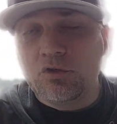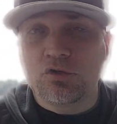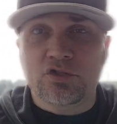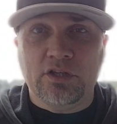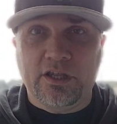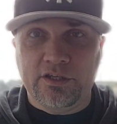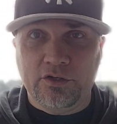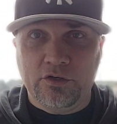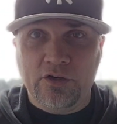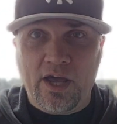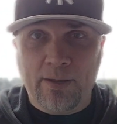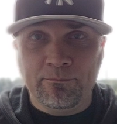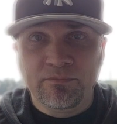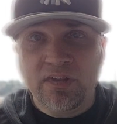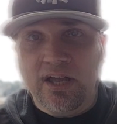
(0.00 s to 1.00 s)
you should like it or
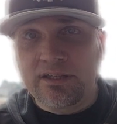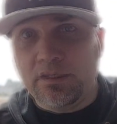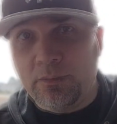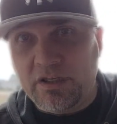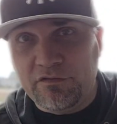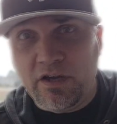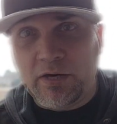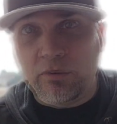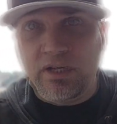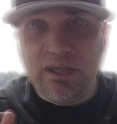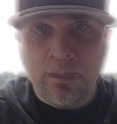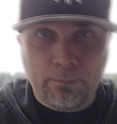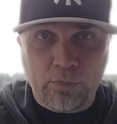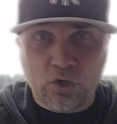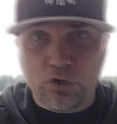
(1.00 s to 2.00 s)
not. I can be very
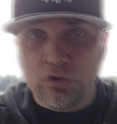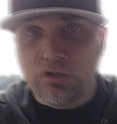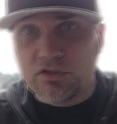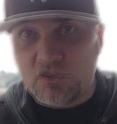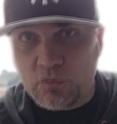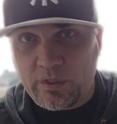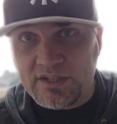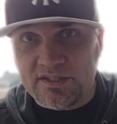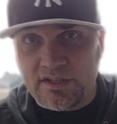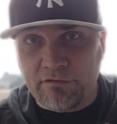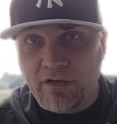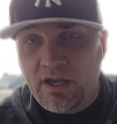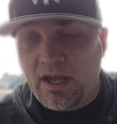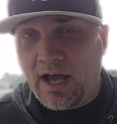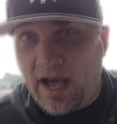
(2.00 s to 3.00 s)
persuasive.
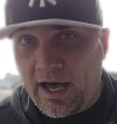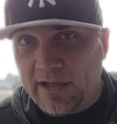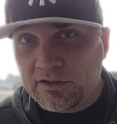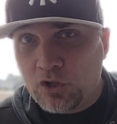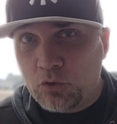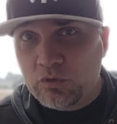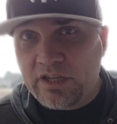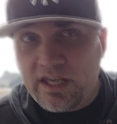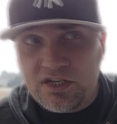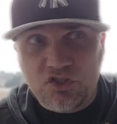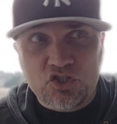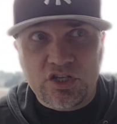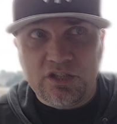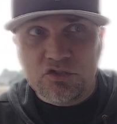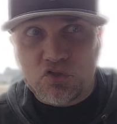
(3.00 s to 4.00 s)
On
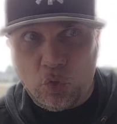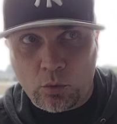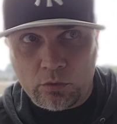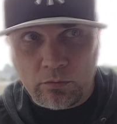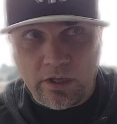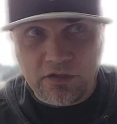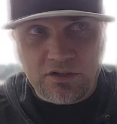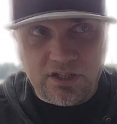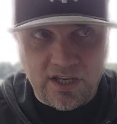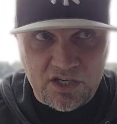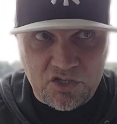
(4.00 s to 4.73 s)
location, tour around the